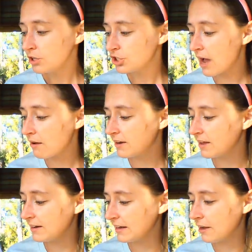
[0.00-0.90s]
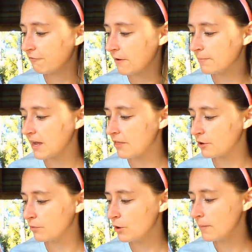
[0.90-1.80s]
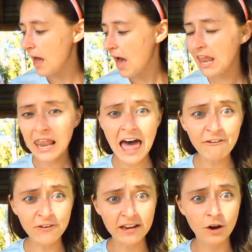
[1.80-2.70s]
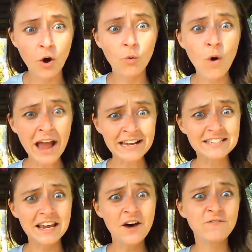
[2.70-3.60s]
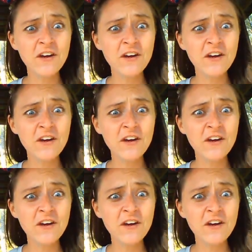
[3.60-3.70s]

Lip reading: shouted Anita from the other room. 11, wait,